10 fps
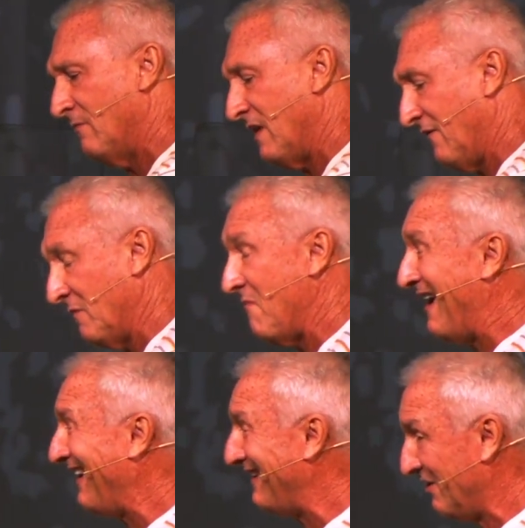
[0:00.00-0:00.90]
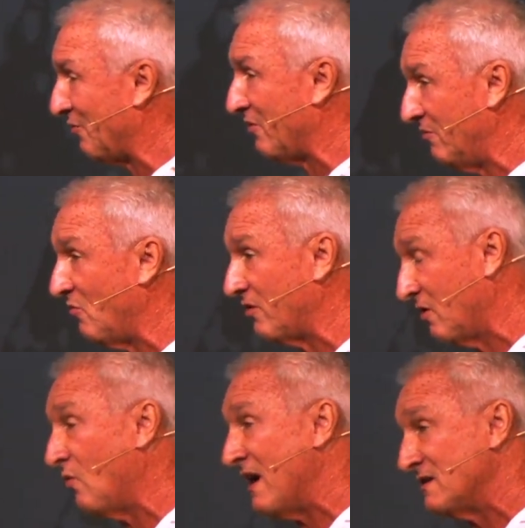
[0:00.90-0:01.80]
Every man in the room ought to
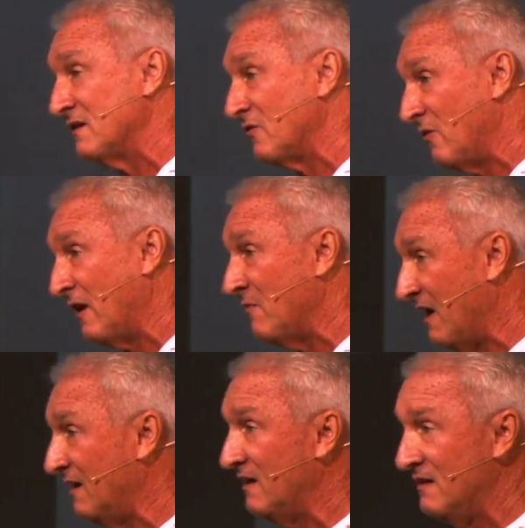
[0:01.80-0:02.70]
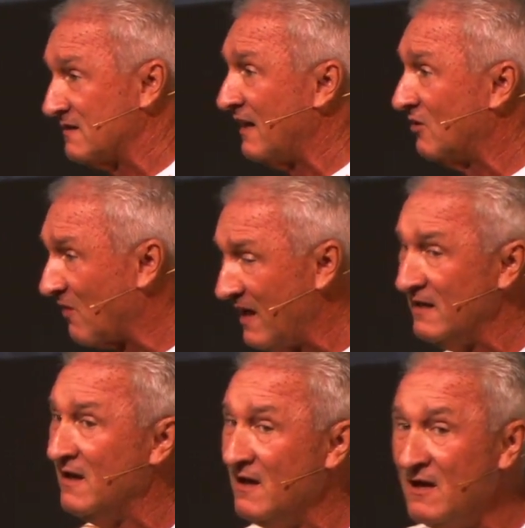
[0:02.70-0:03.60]
go watch Cinderella Man. It is a great
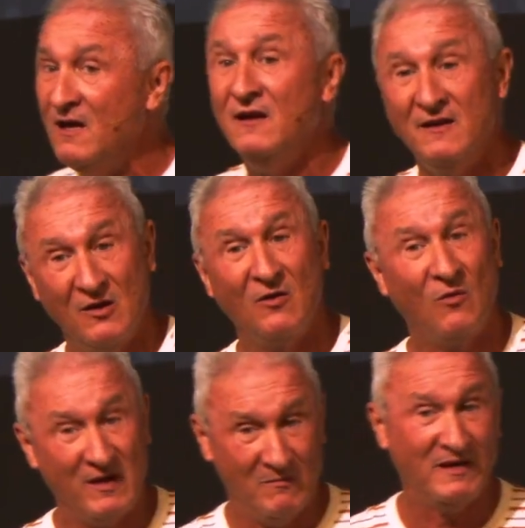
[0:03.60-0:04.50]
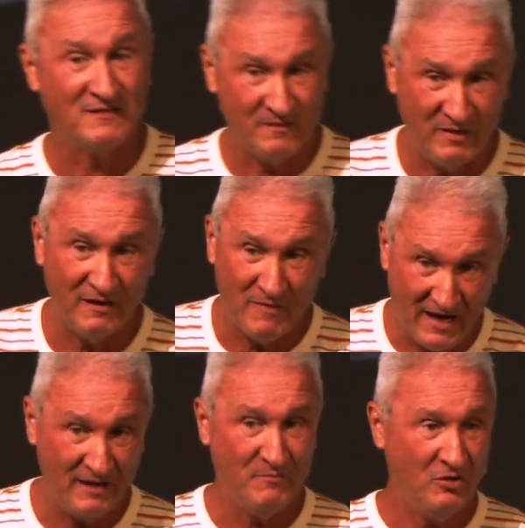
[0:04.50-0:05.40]
What It Means to Be a
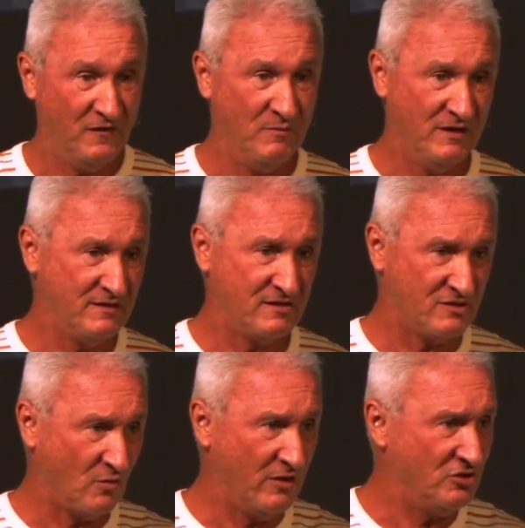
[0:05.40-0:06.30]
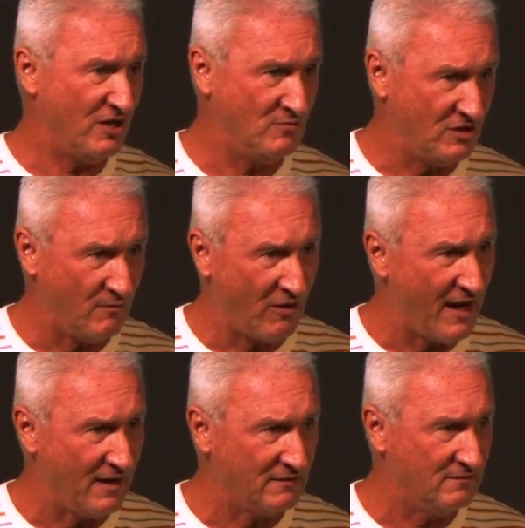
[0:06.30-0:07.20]
Man movie. But it's the story of James J.
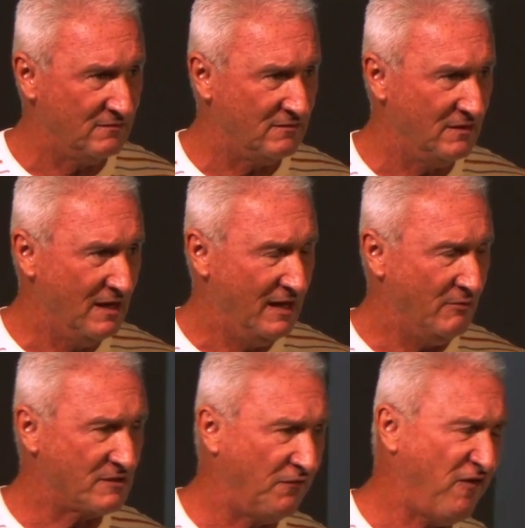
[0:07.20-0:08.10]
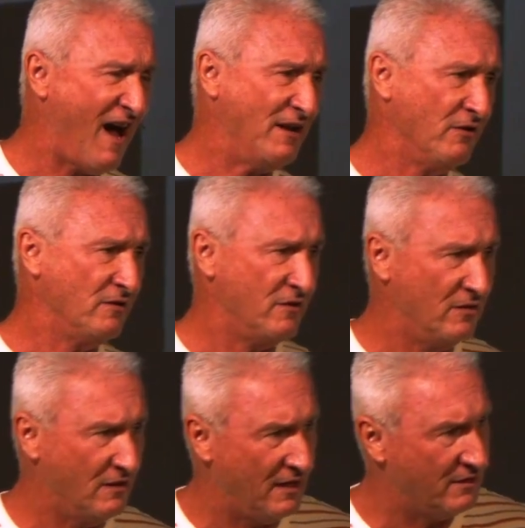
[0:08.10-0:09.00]
Braddock. He was a fighter
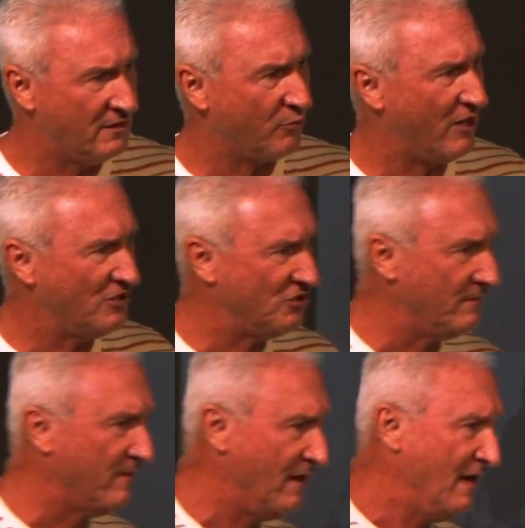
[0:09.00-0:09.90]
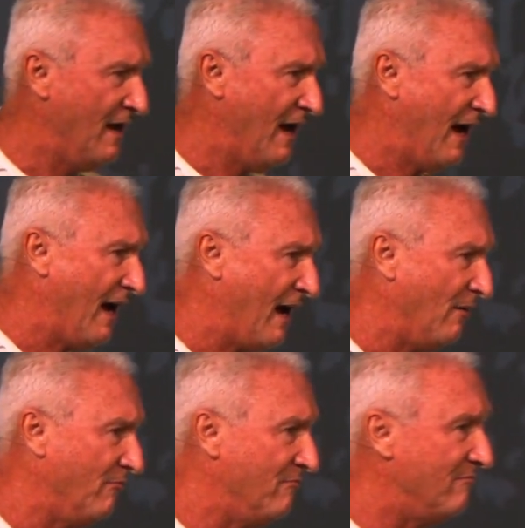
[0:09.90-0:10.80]
during the Depression.
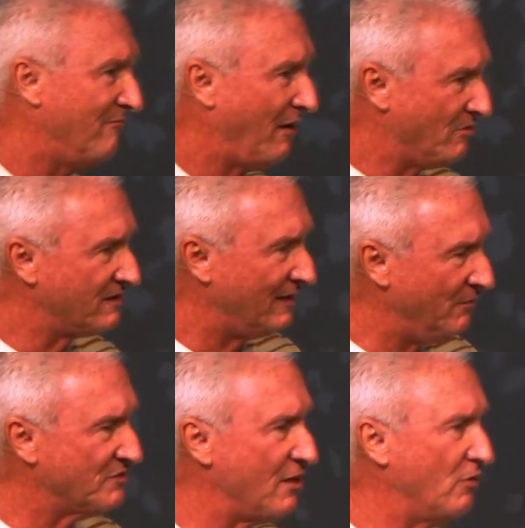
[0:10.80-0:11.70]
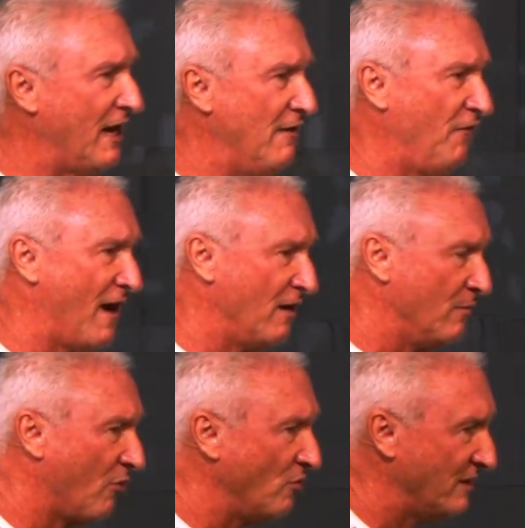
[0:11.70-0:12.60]
He was an okay fighter. He
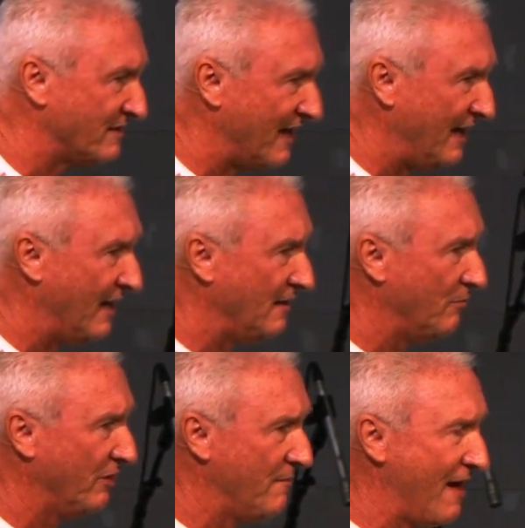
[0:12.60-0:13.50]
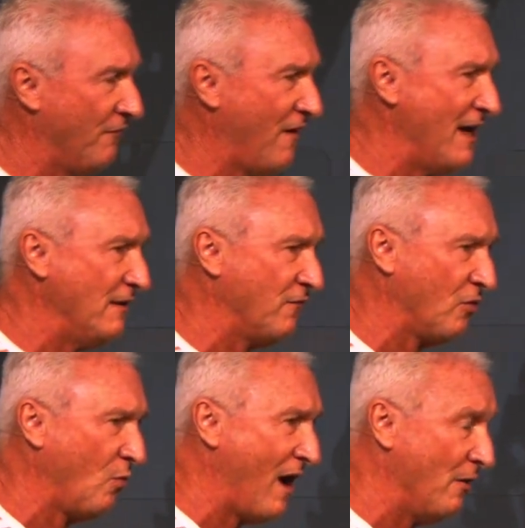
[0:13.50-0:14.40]
broke his hand. It put him out of fighting
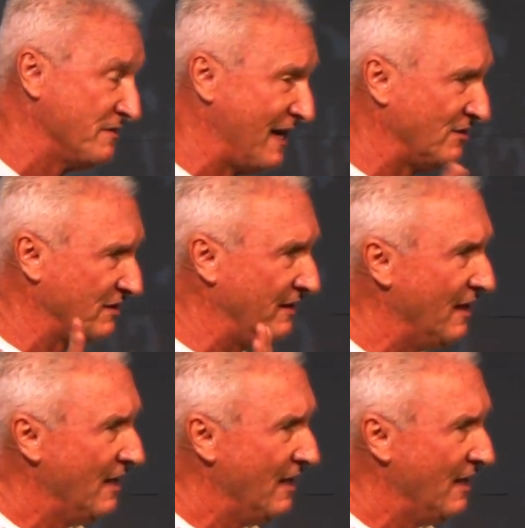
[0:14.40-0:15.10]
for a while. He was actually